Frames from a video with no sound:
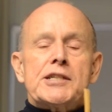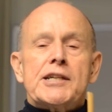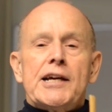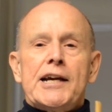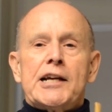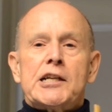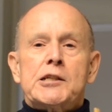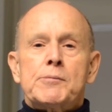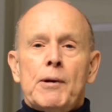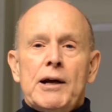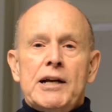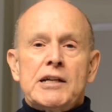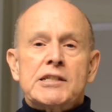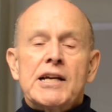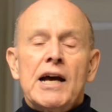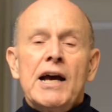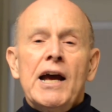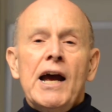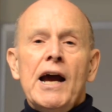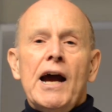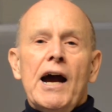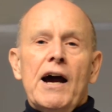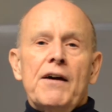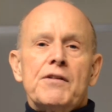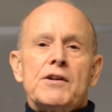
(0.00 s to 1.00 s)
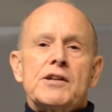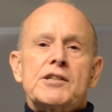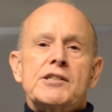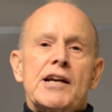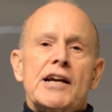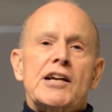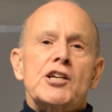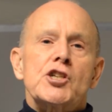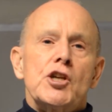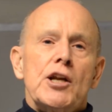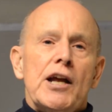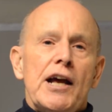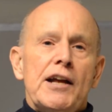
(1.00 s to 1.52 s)
takes place, and the
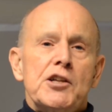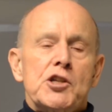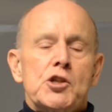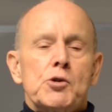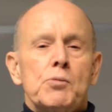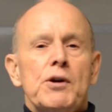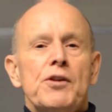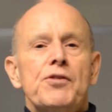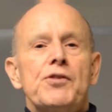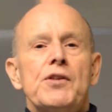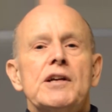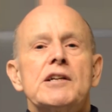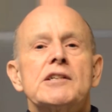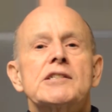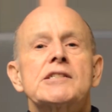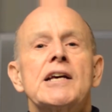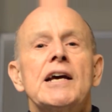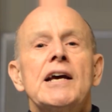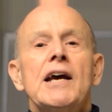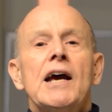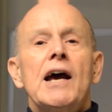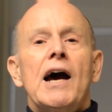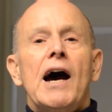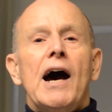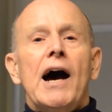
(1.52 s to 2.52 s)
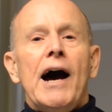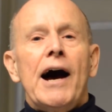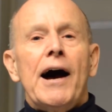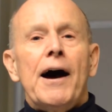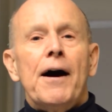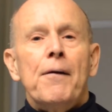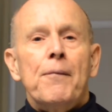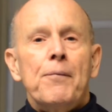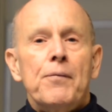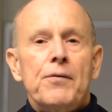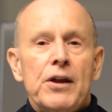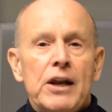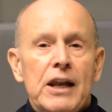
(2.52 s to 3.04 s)
section ends with this,
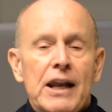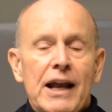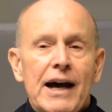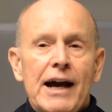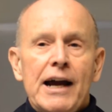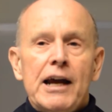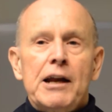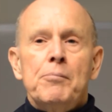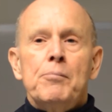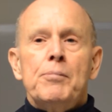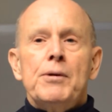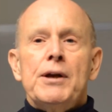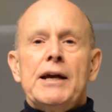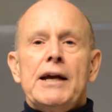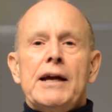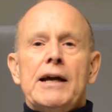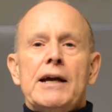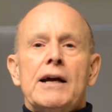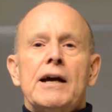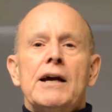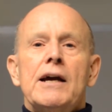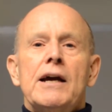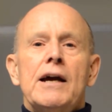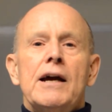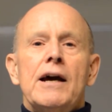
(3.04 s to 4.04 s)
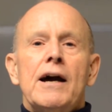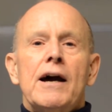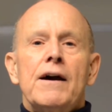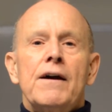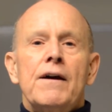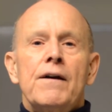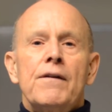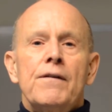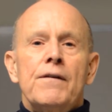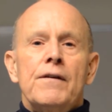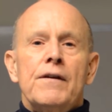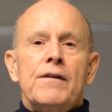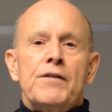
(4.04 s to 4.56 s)
the line being,
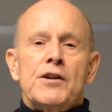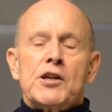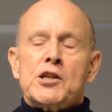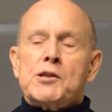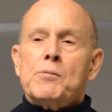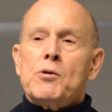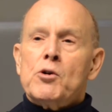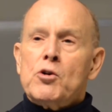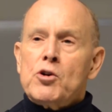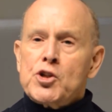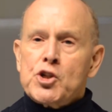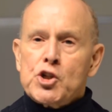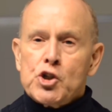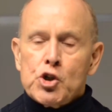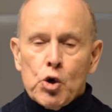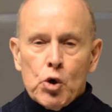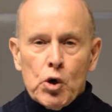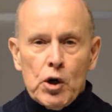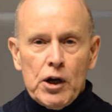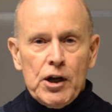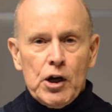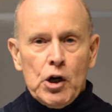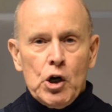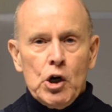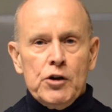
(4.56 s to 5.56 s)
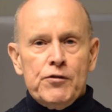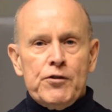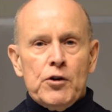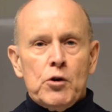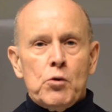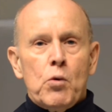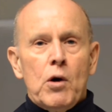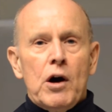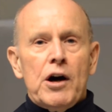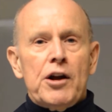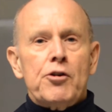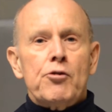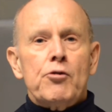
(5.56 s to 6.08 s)
"There's more joy over
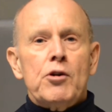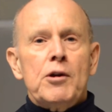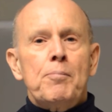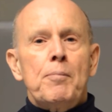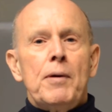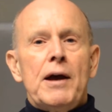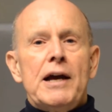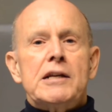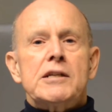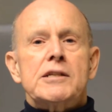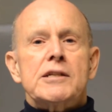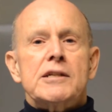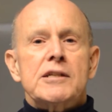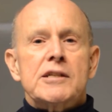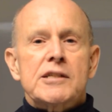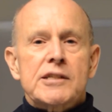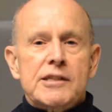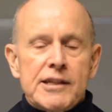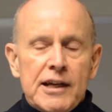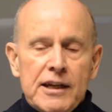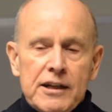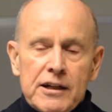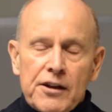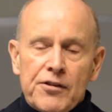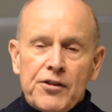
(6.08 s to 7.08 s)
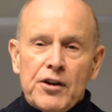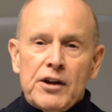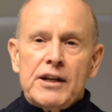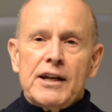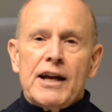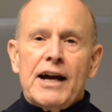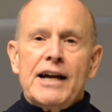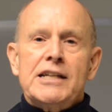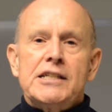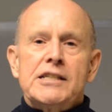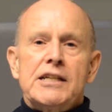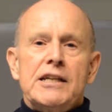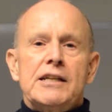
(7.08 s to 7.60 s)
one repentant sinner than
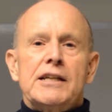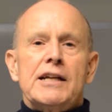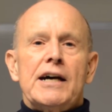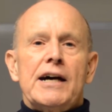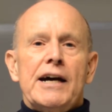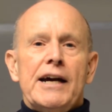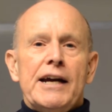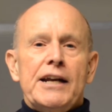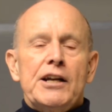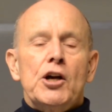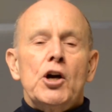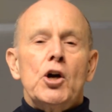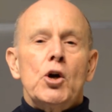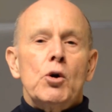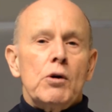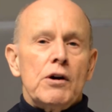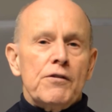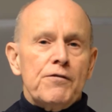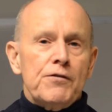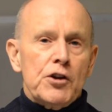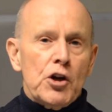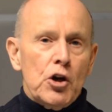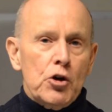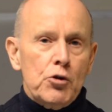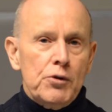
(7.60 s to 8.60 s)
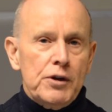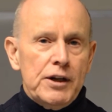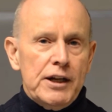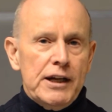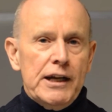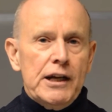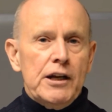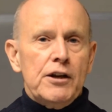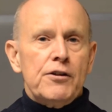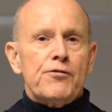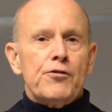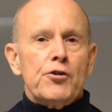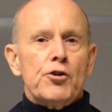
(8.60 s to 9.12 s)
99 who have no
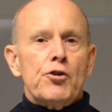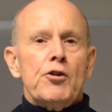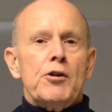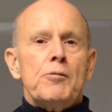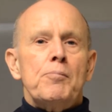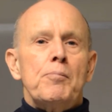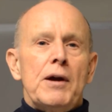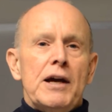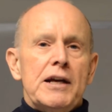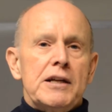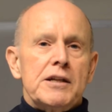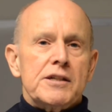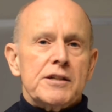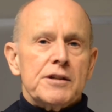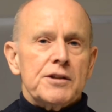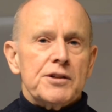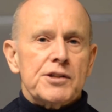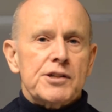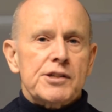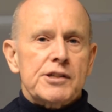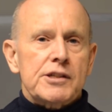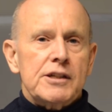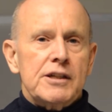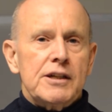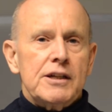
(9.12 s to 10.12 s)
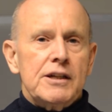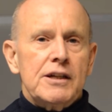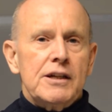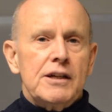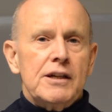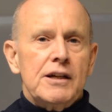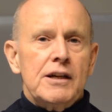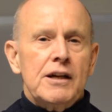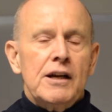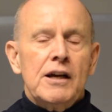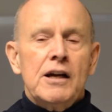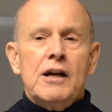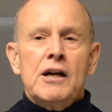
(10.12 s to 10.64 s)
need for repentance."
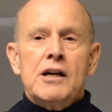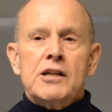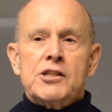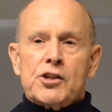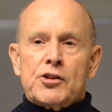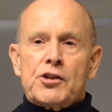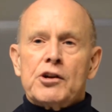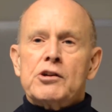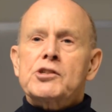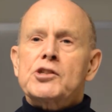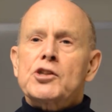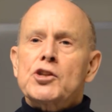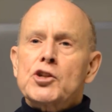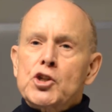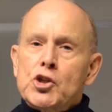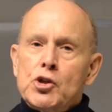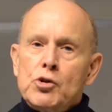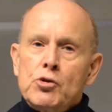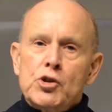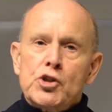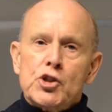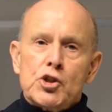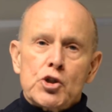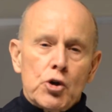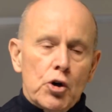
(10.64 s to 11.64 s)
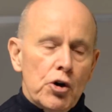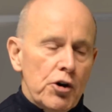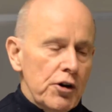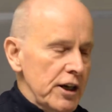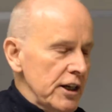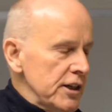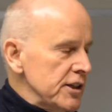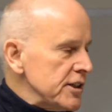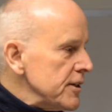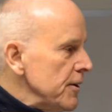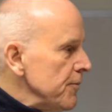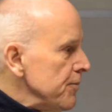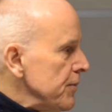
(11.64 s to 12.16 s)
So those are the two
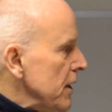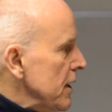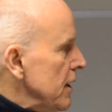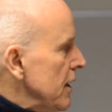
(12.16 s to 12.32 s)
stories